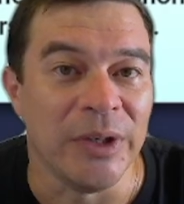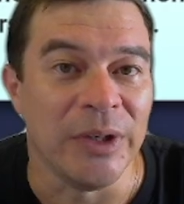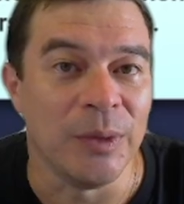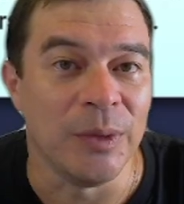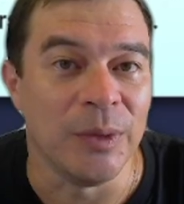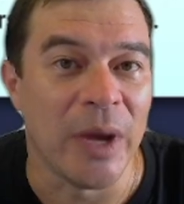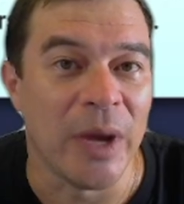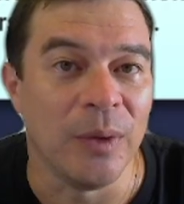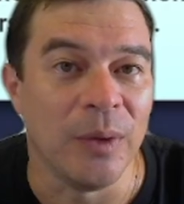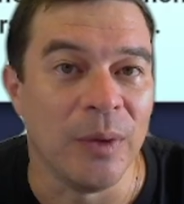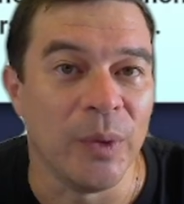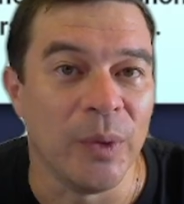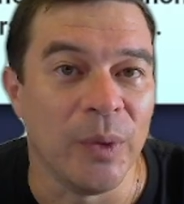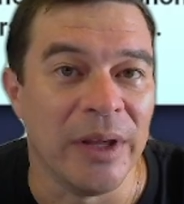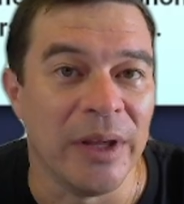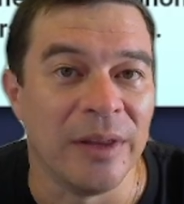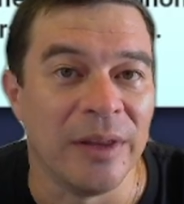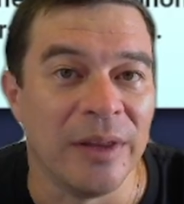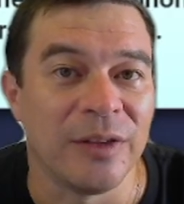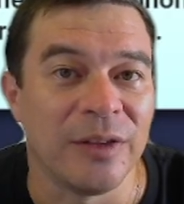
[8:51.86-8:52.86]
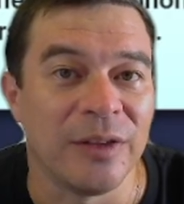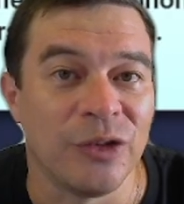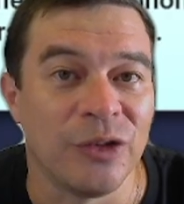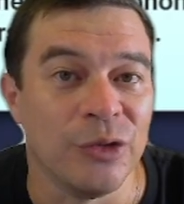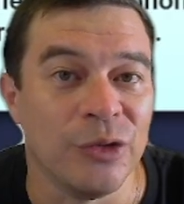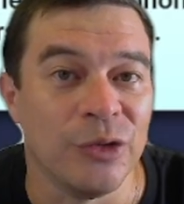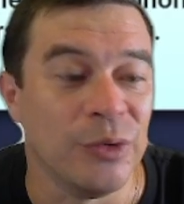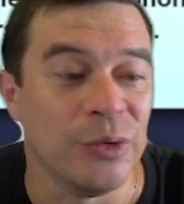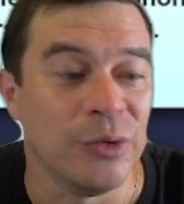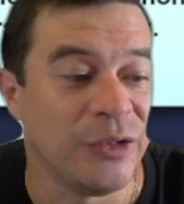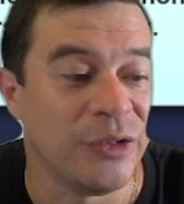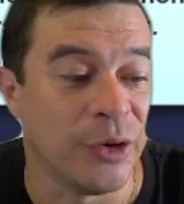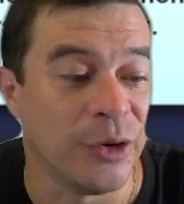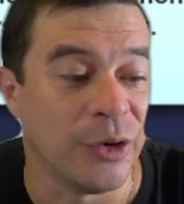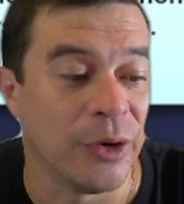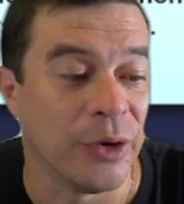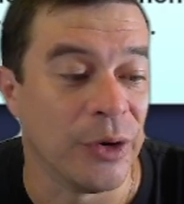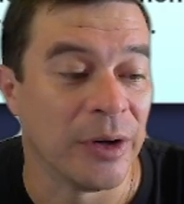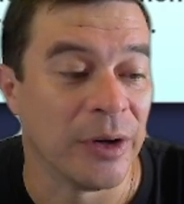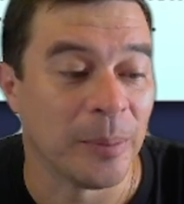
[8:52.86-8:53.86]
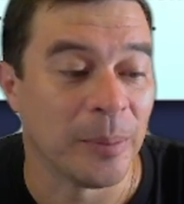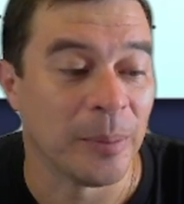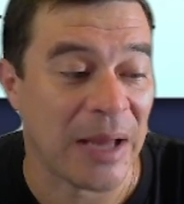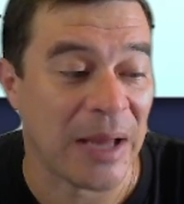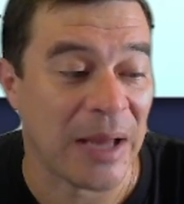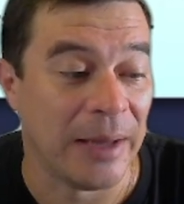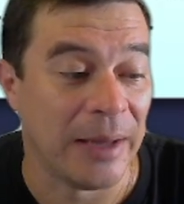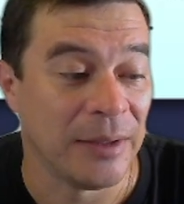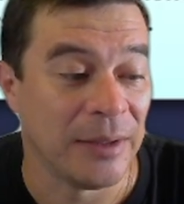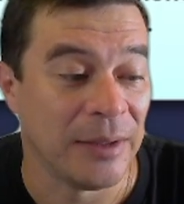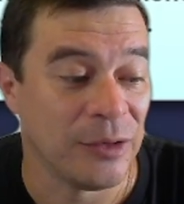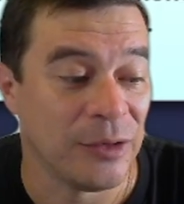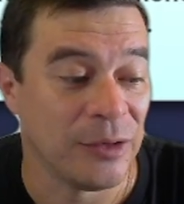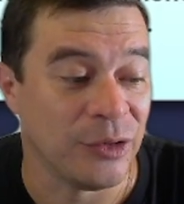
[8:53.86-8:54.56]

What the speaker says: went with choose your plan,